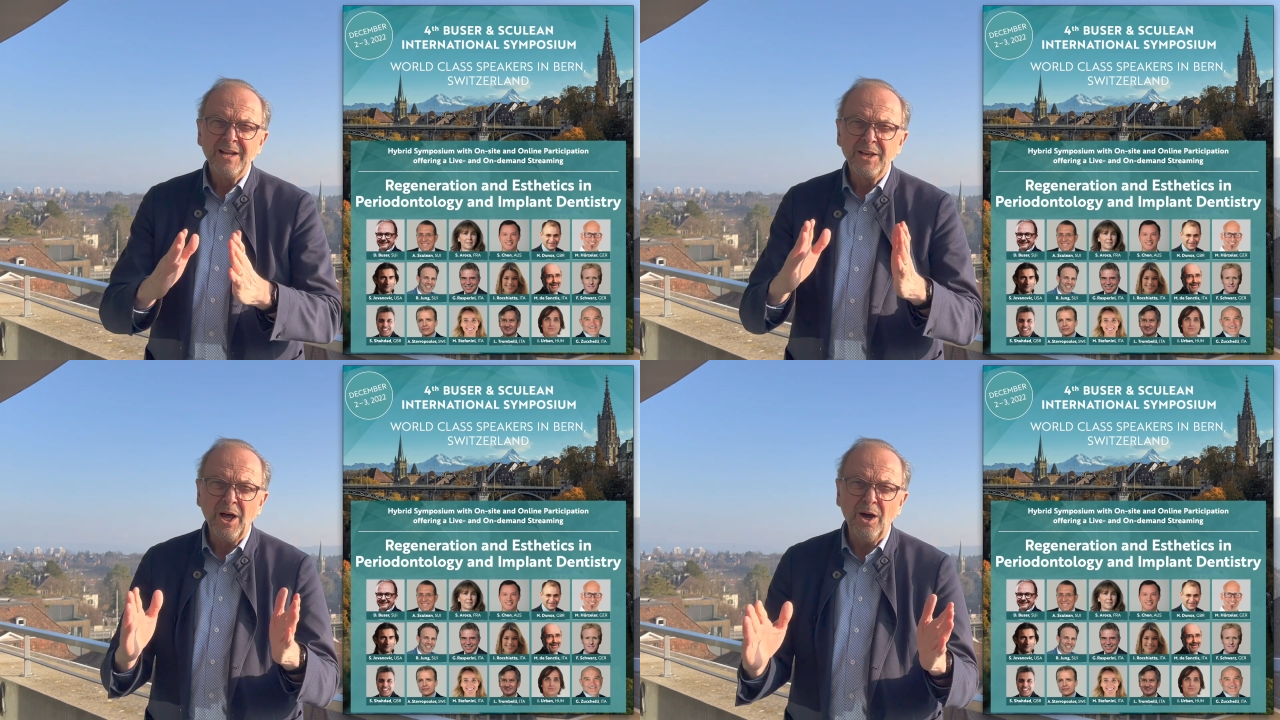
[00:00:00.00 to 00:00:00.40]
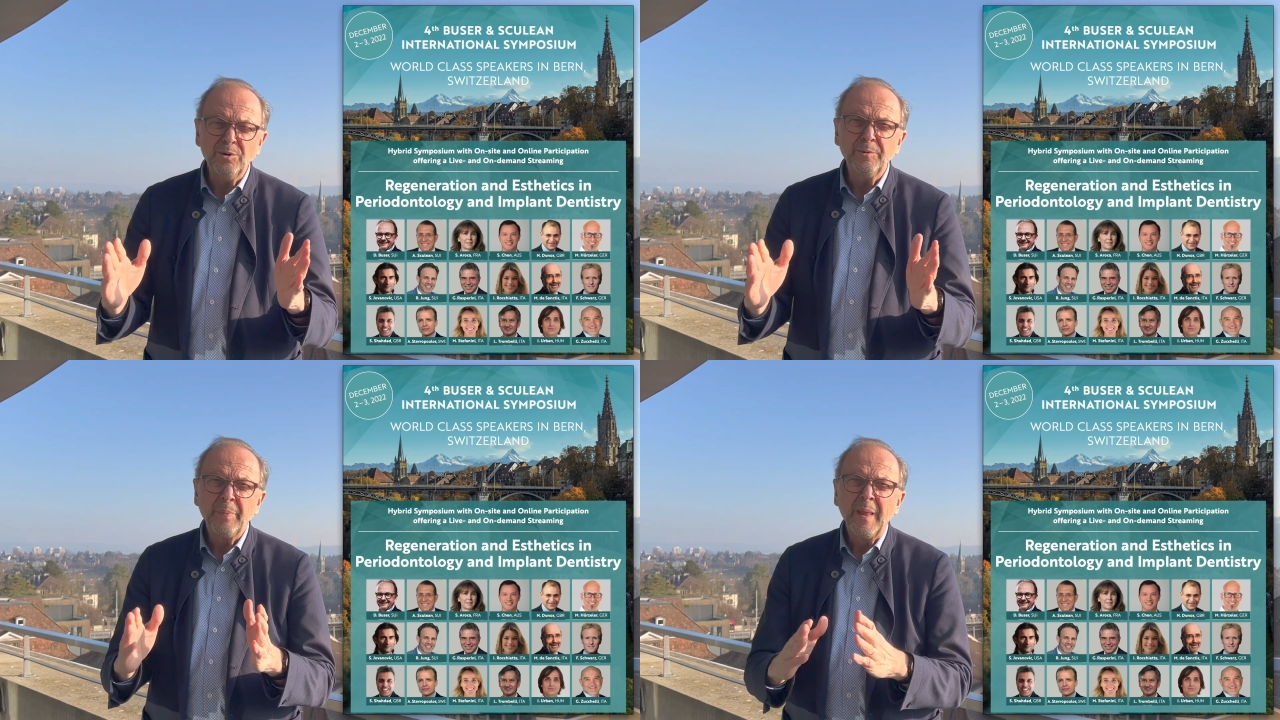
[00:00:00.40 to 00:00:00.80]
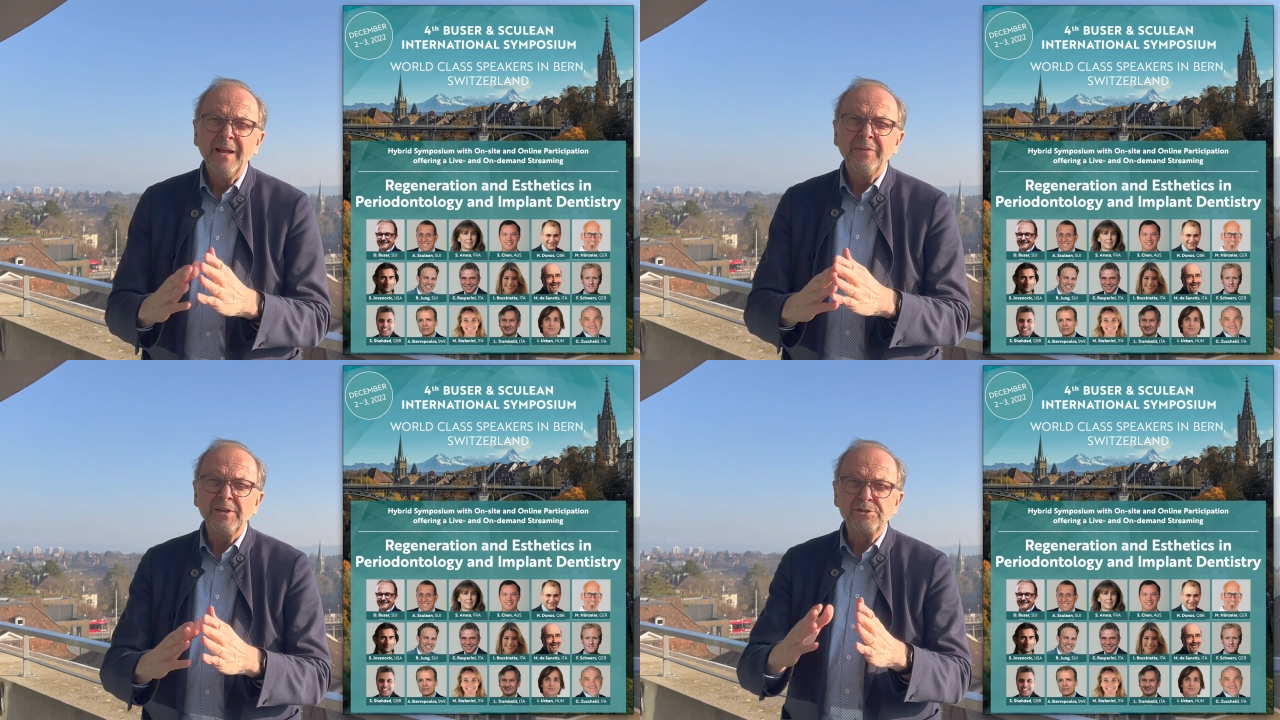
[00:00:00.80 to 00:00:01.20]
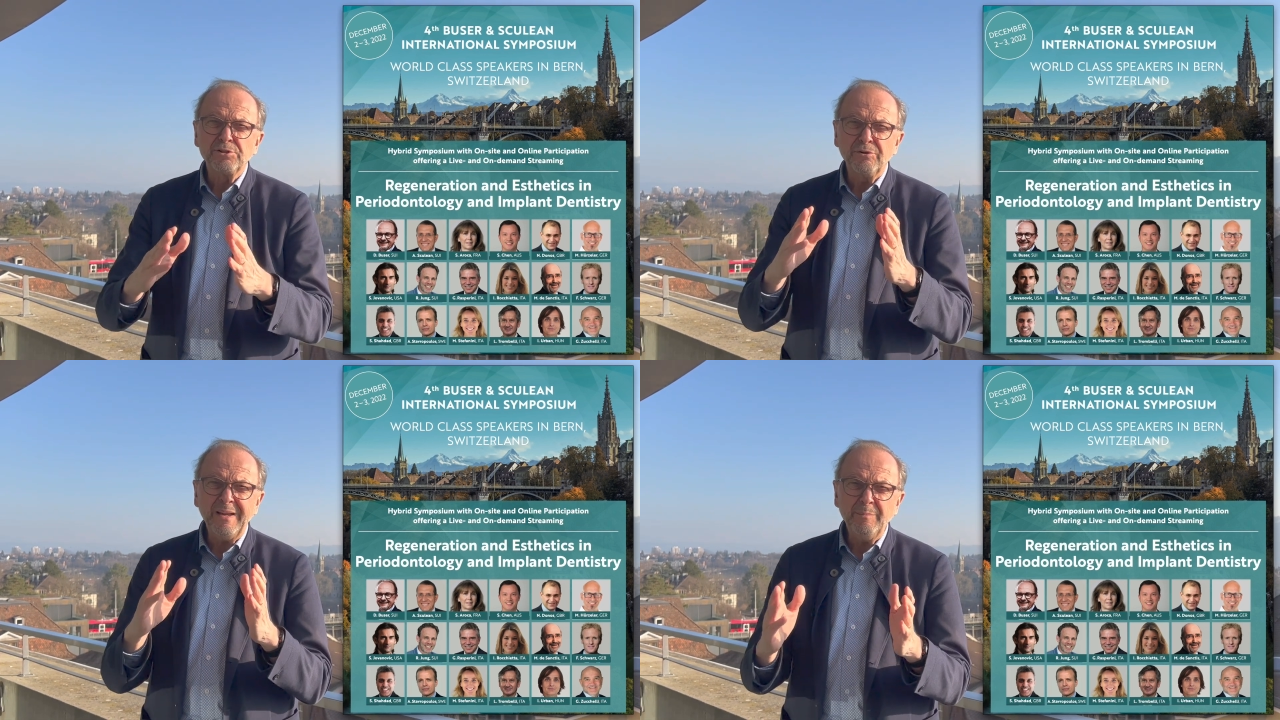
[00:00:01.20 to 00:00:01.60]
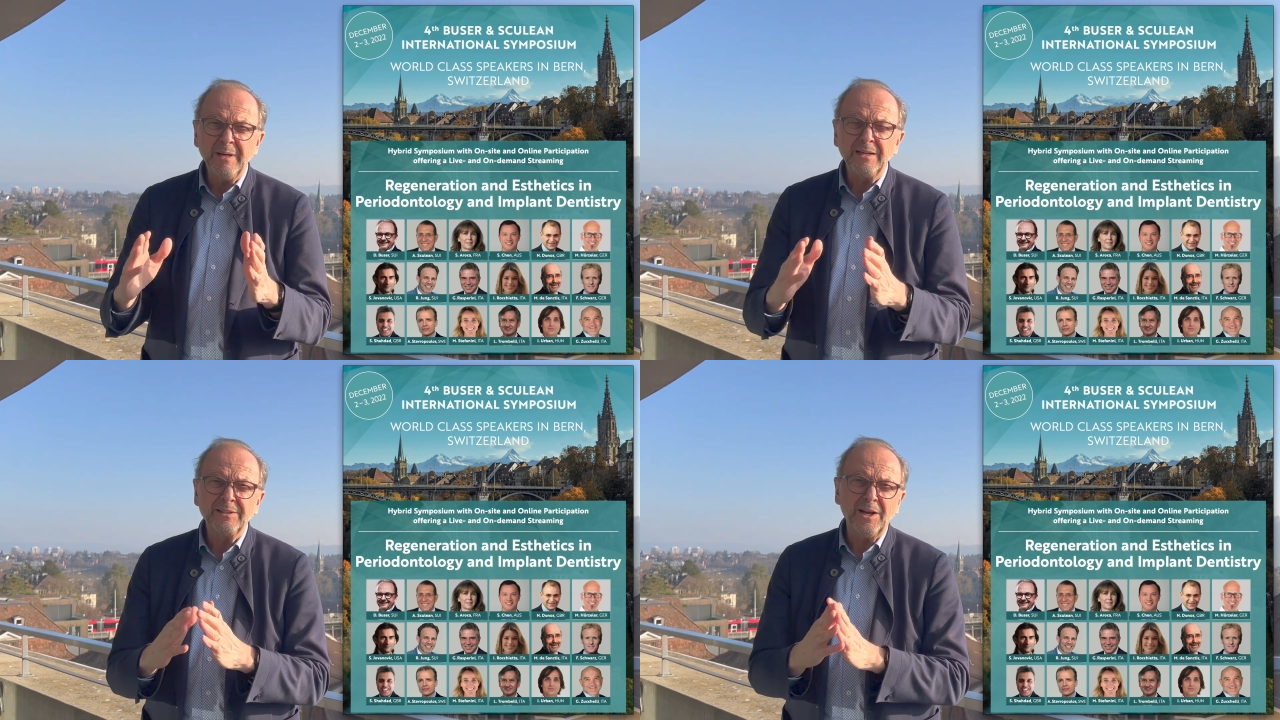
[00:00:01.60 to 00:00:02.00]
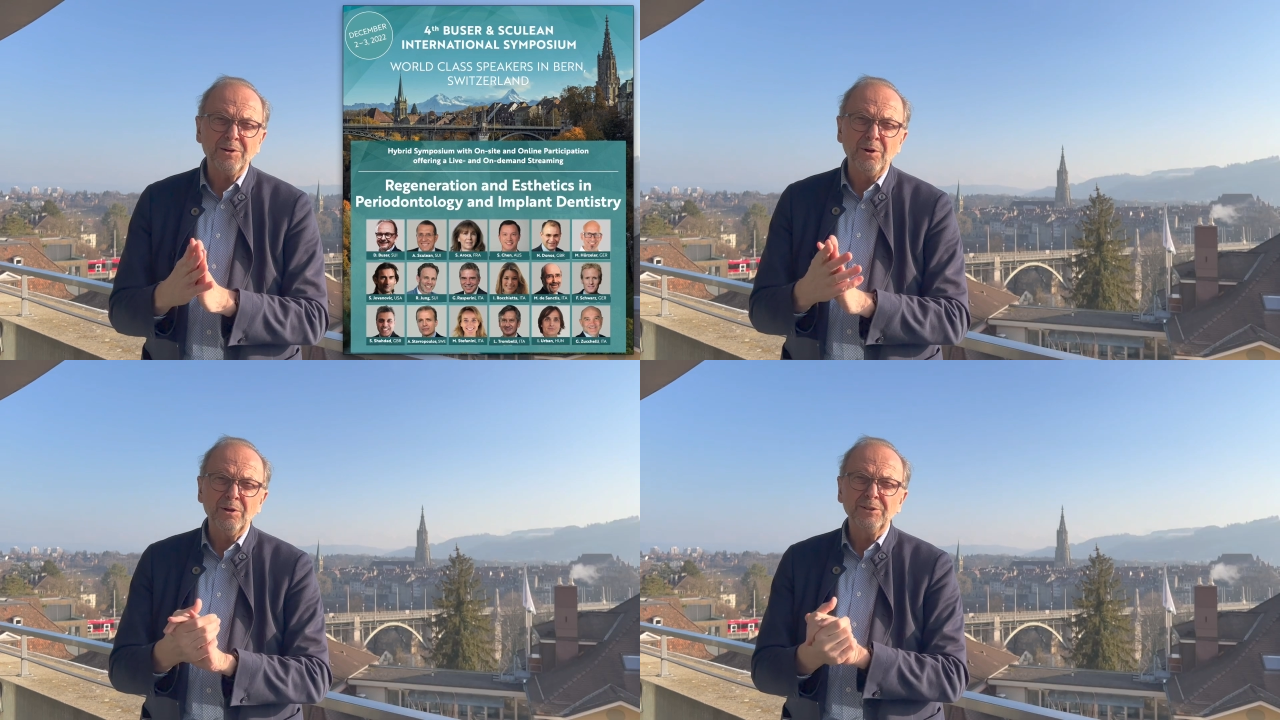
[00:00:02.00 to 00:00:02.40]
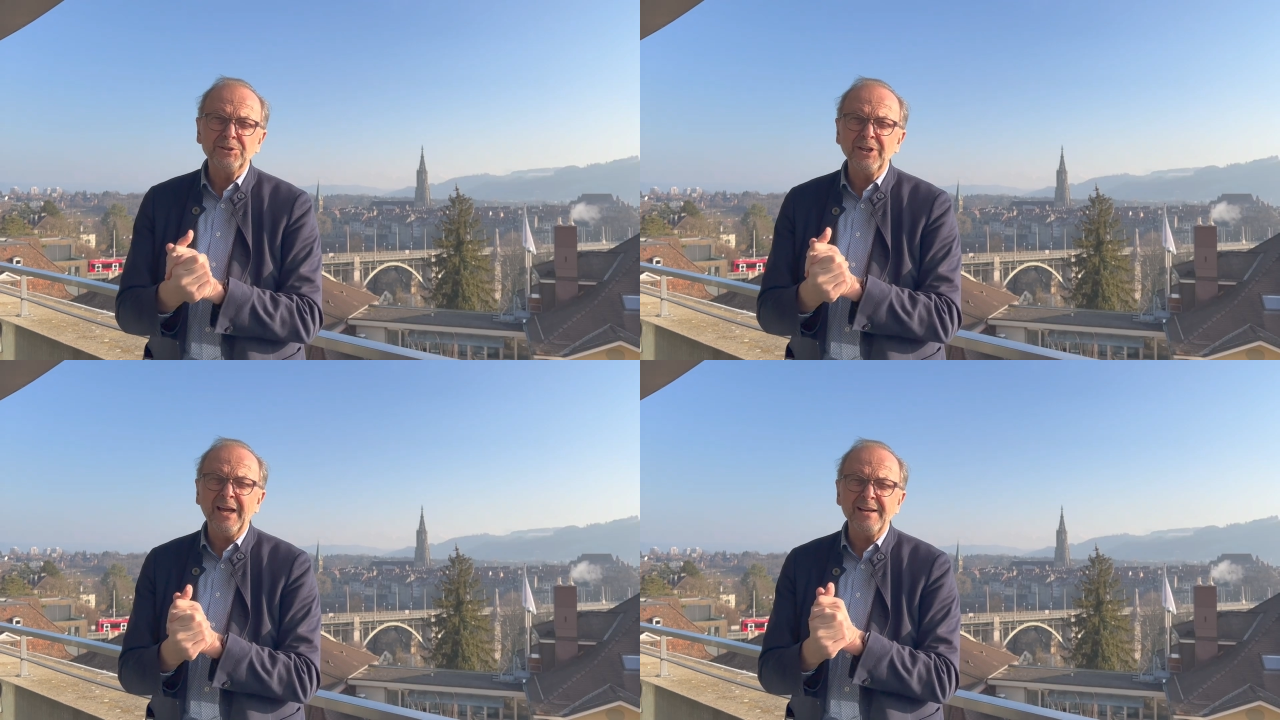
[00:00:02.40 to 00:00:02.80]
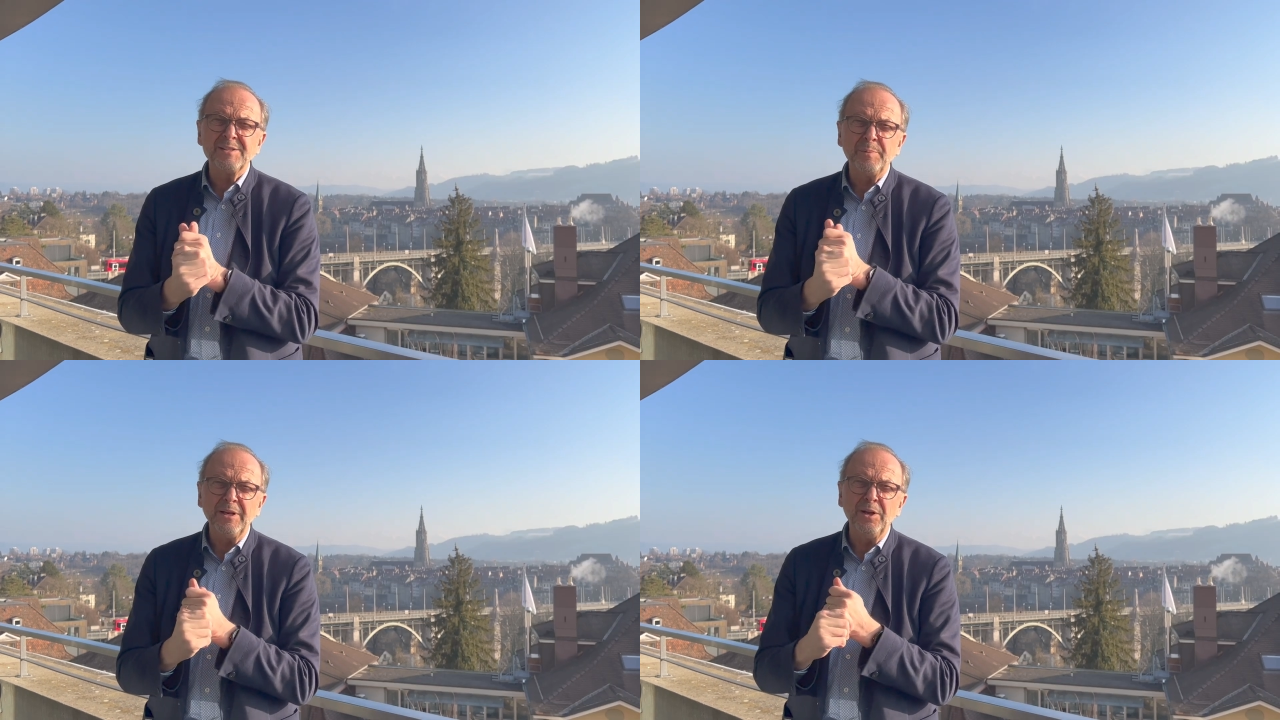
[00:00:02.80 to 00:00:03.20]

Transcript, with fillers: Now, the streaming technology has been